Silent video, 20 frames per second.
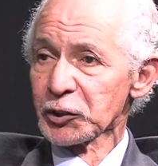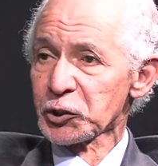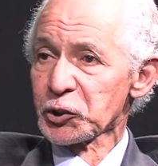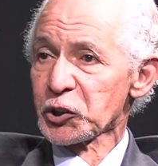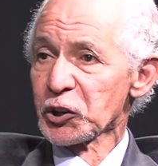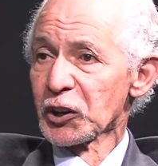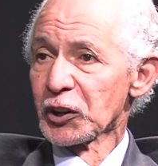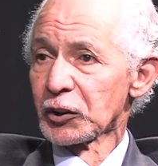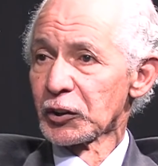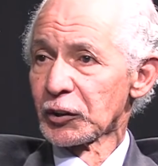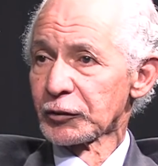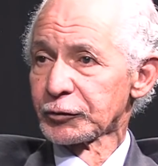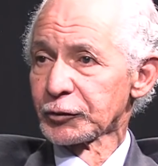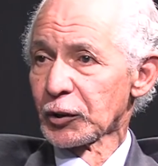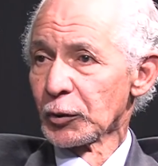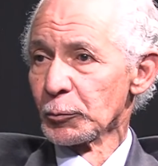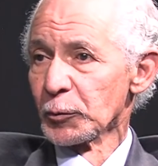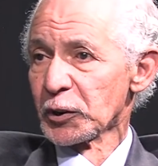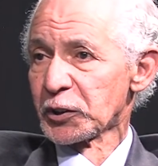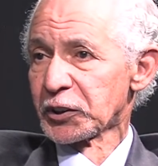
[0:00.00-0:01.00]
chair of
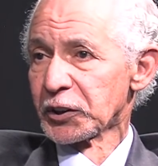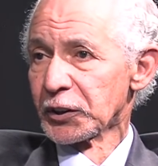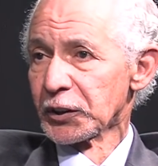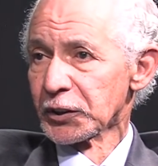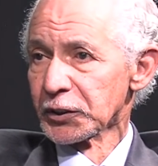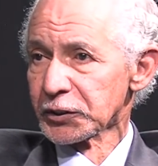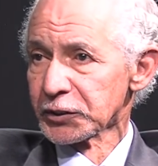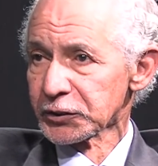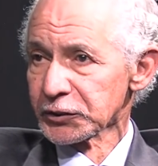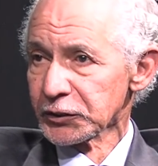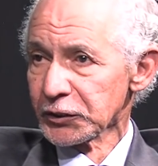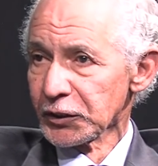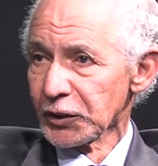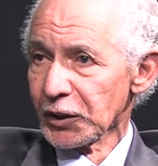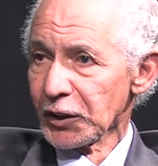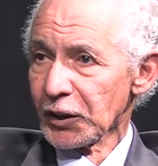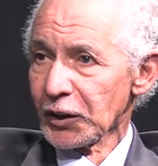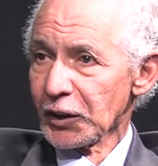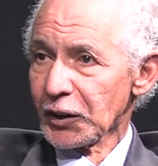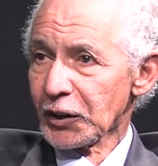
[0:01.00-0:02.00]
commissioners
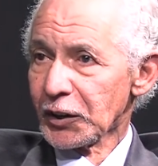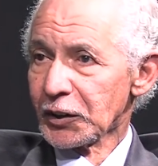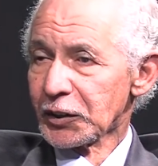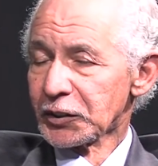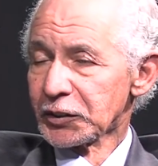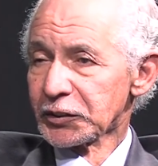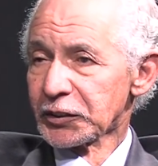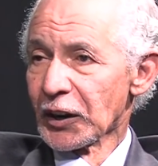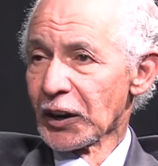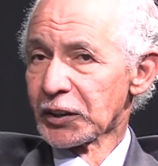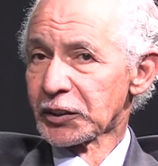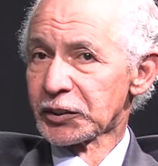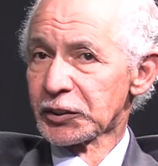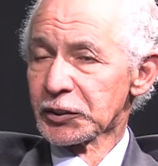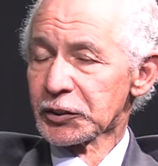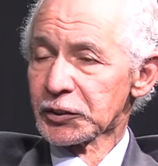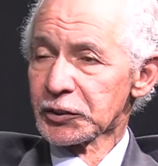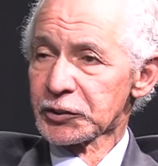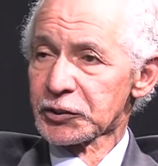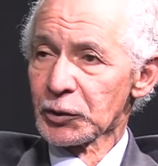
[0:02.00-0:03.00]
that
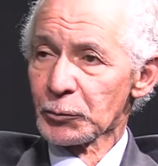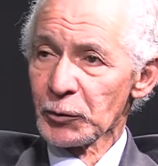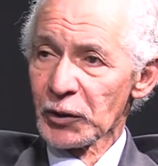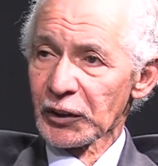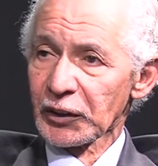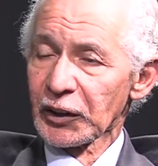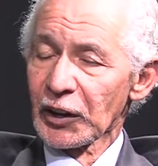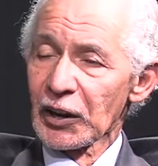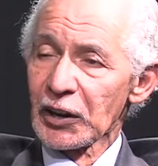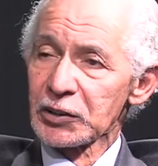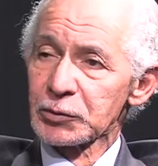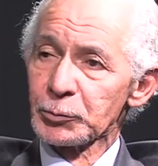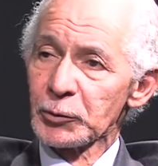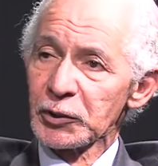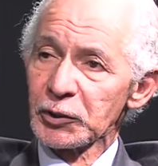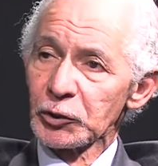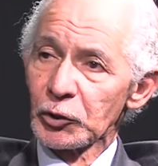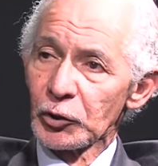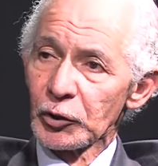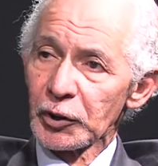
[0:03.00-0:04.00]
Jamaica has
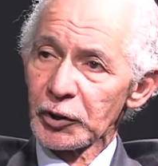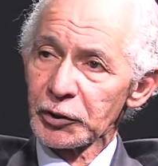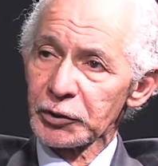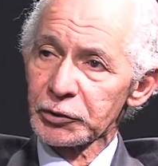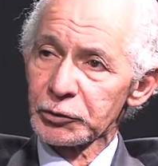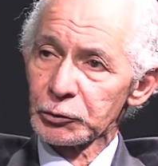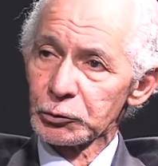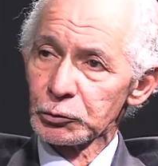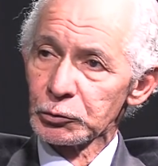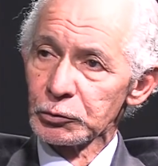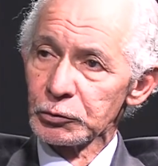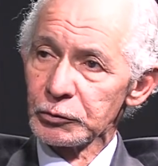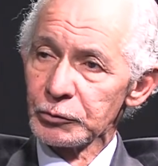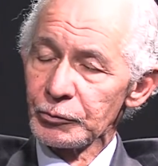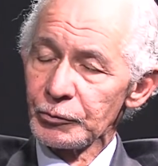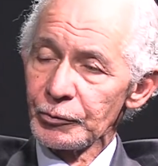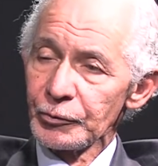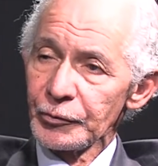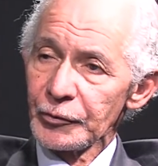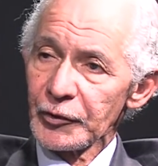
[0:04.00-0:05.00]
been going through
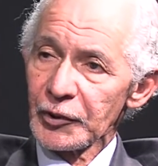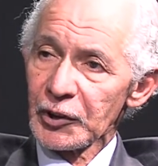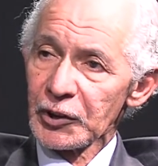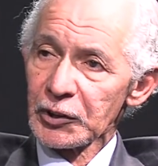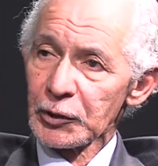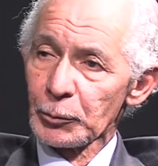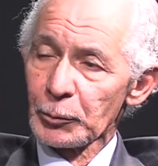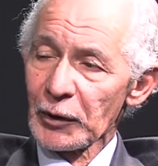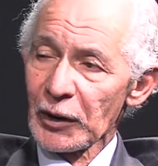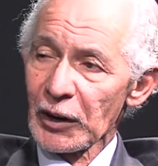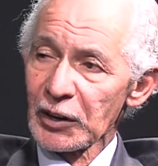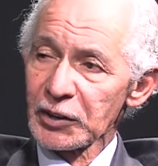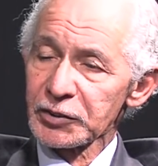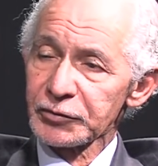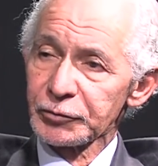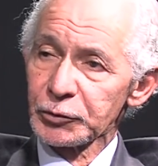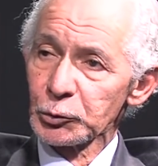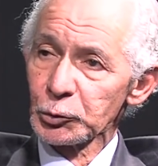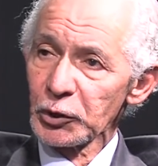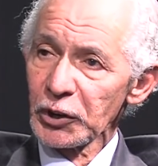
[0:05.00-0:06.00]
in the past
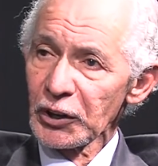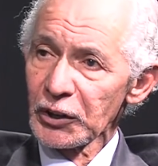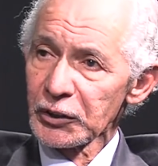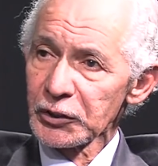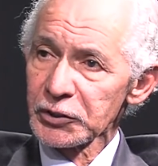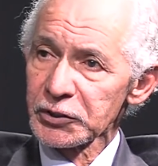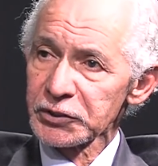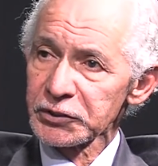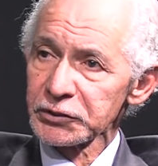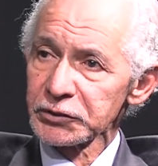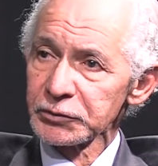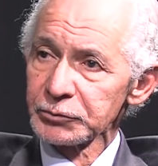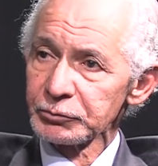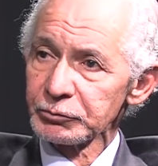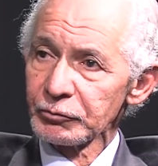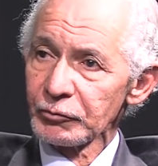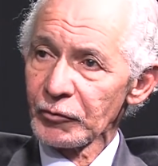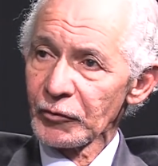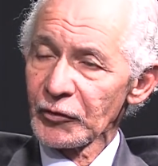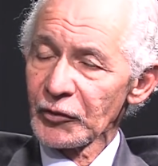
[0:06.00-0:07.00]
few years.
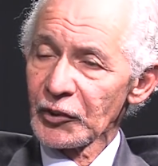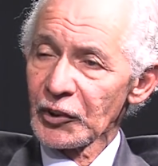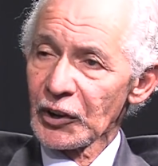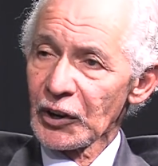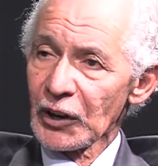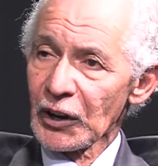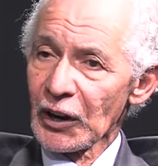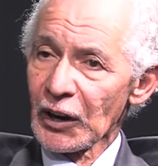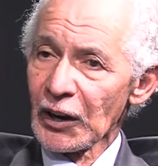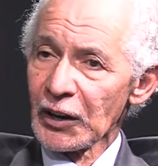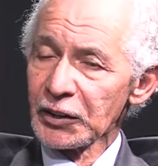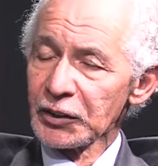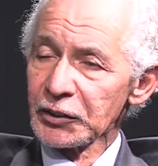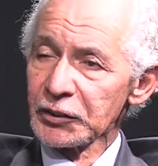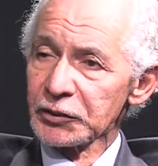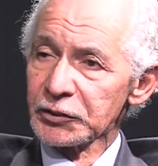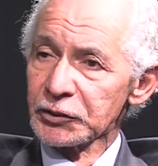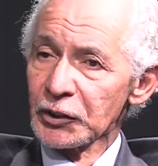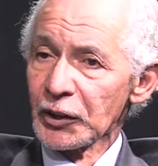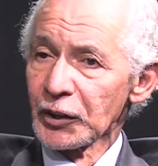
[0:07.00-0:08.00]
And
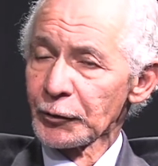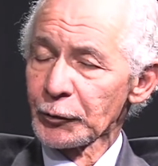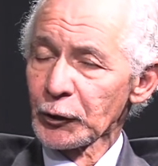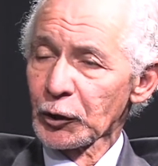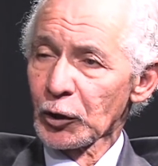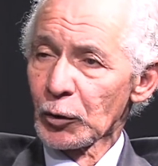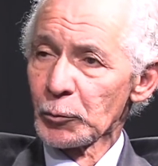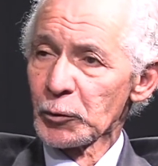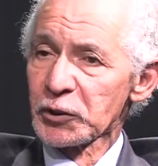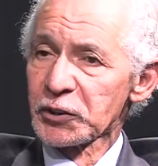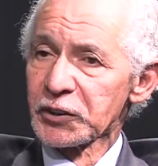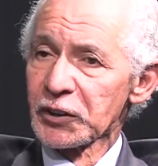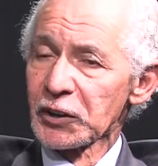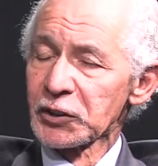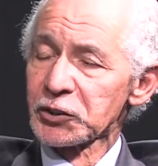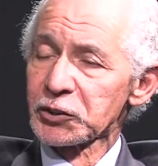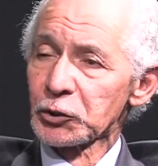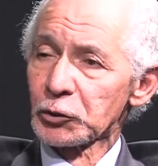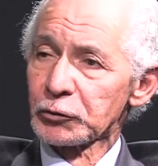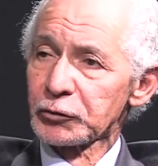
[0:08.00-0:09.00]
none of the commissioners
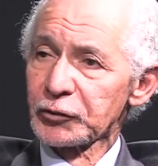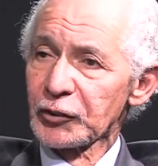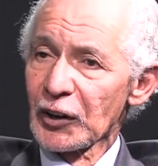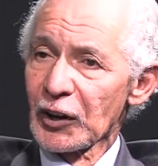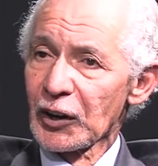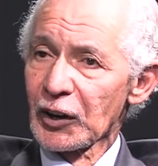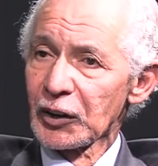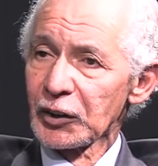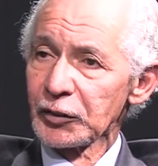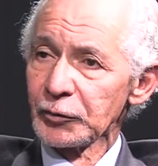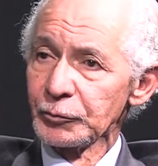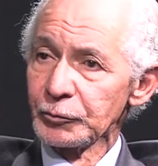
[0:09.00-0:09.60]
so far,